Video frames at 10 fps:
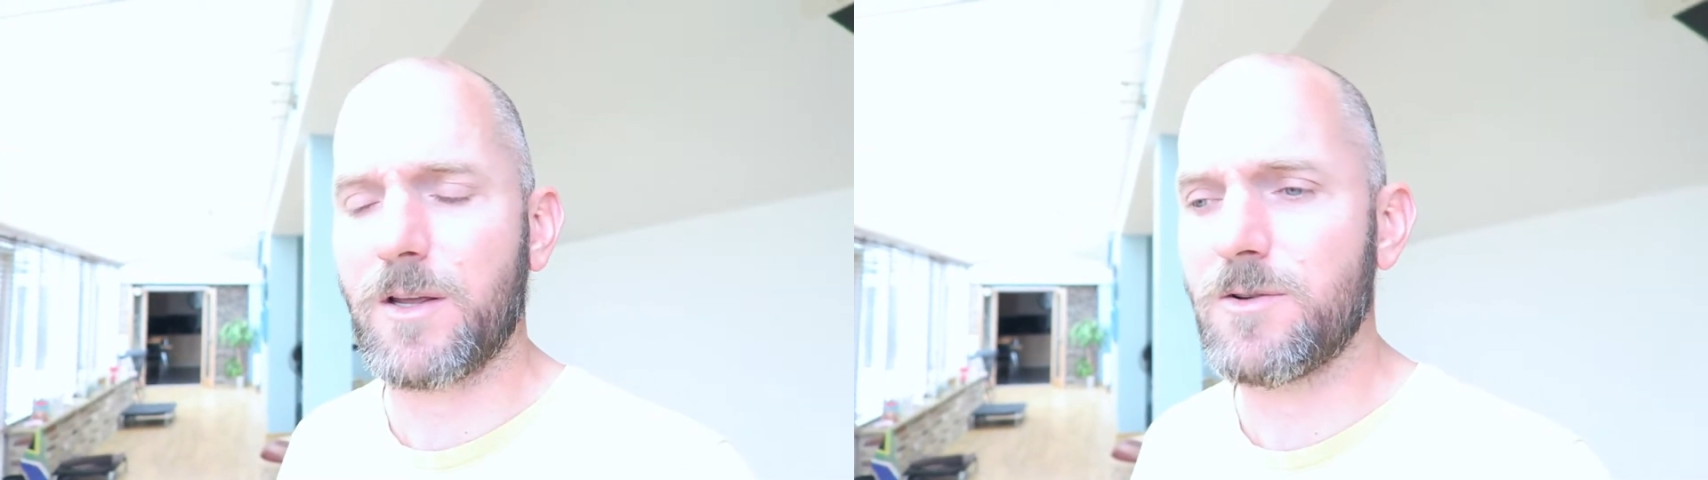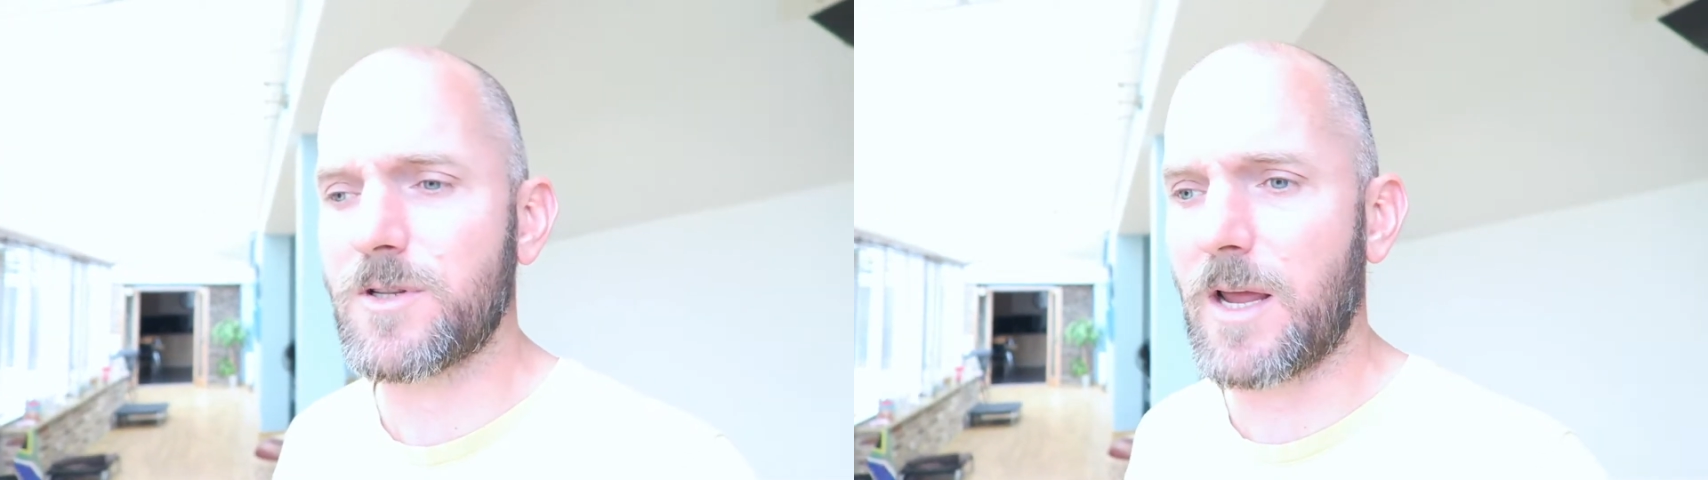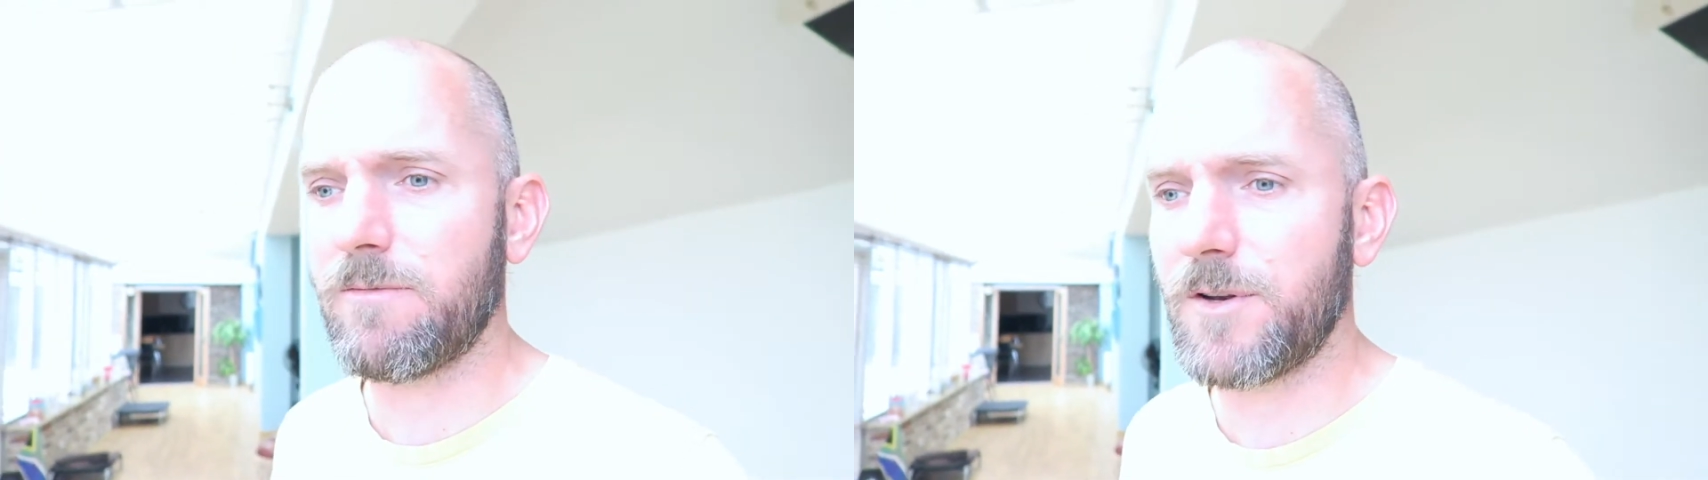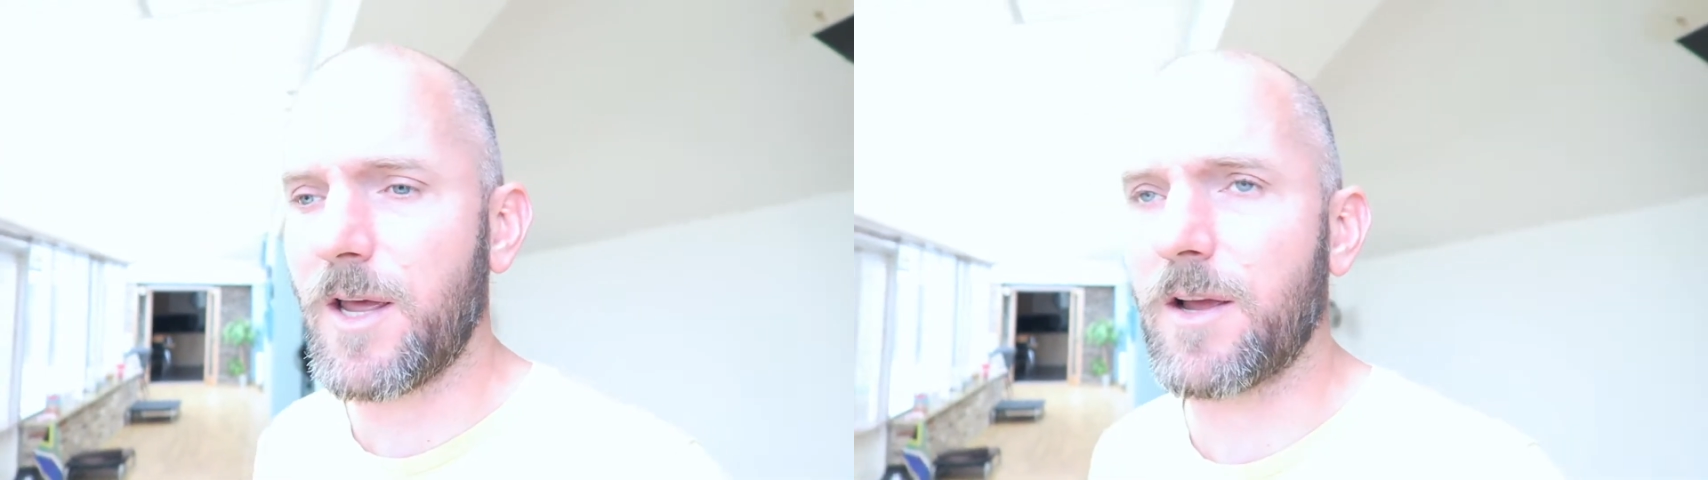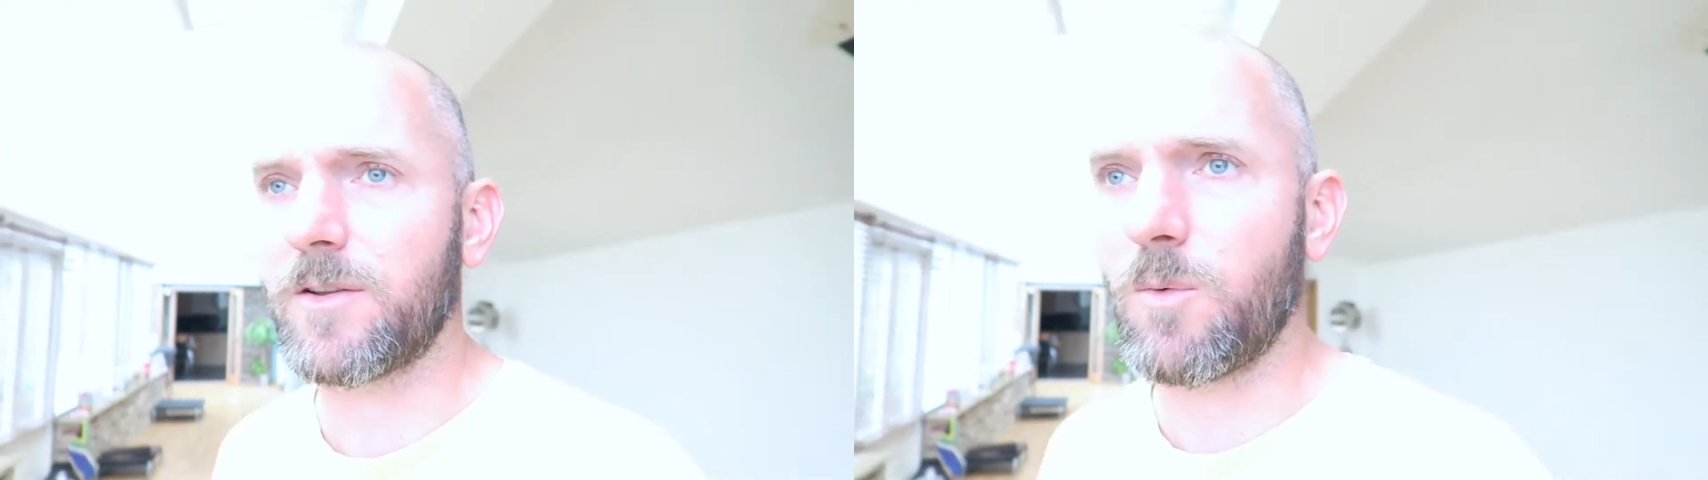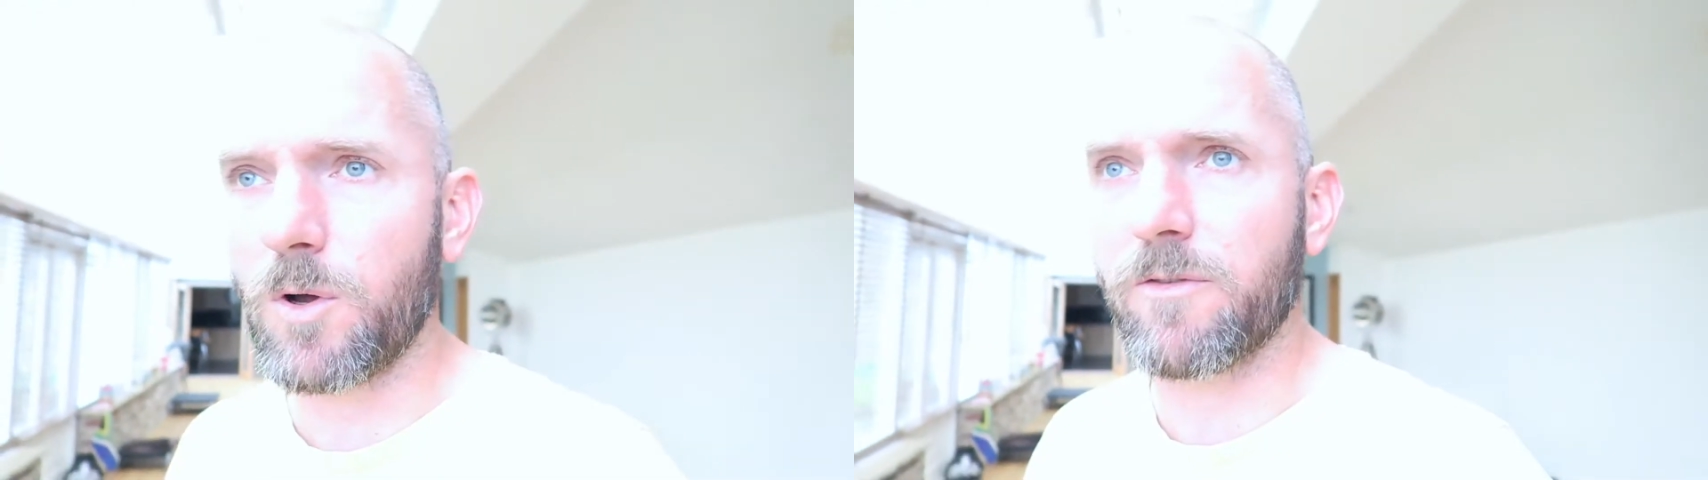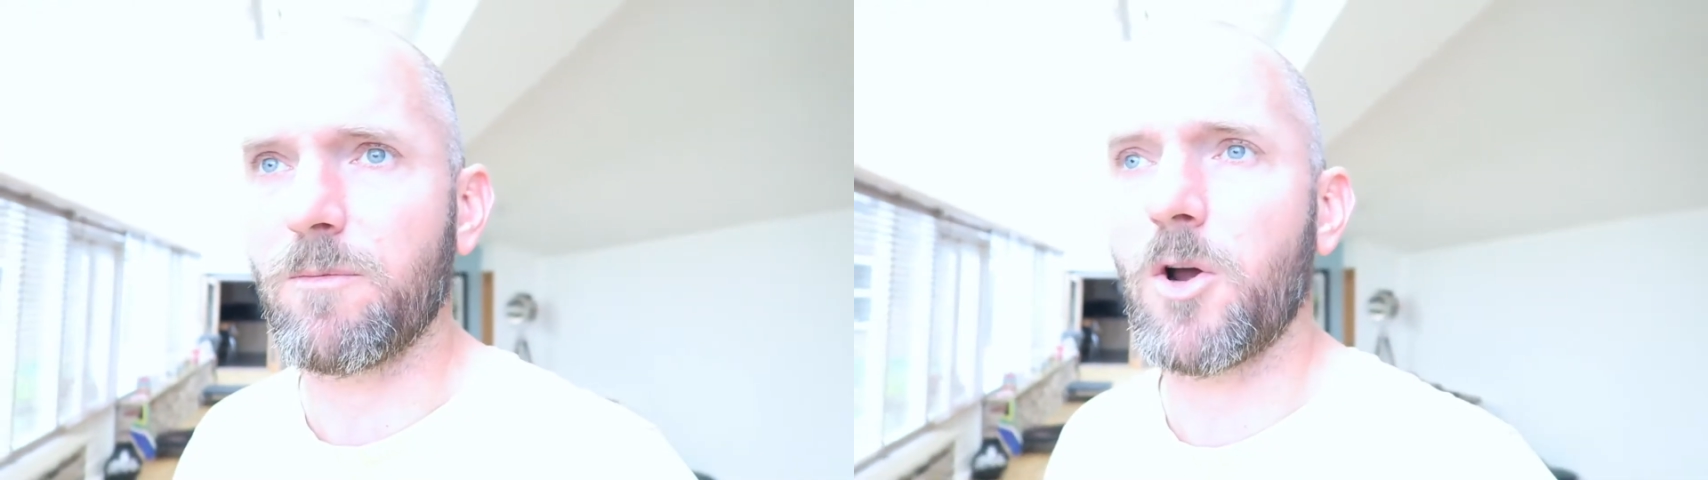I used it every day because I worked from